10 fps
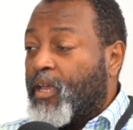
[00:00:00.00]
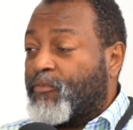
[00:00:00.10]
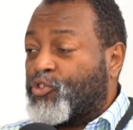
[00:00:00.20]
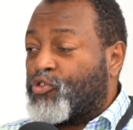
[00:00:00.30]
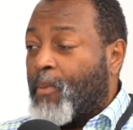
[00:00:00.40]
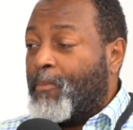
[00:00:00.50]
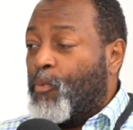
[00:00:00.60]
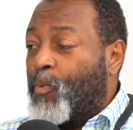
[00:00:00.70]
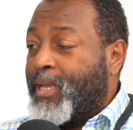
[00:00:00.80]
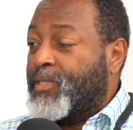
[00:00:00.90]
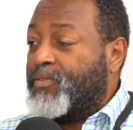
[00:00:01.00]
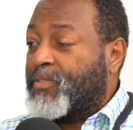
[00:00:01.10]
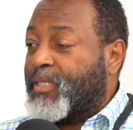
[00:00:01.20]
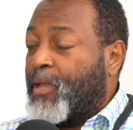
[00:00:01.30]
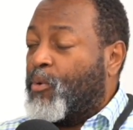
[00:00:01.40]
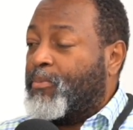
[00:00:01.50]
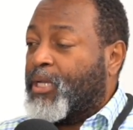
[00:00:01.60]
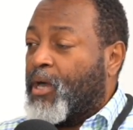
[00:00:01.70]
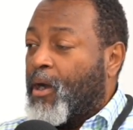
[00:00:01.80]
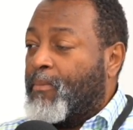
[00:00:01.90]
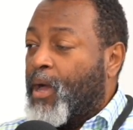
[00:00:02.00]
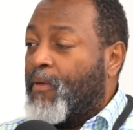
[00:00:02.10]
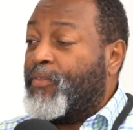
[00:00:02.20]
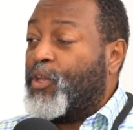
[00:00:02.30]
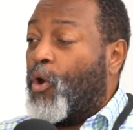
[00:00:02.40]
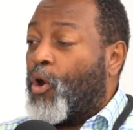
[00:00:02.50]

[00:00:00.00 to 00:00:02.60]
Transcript: if Trump wins, they will become the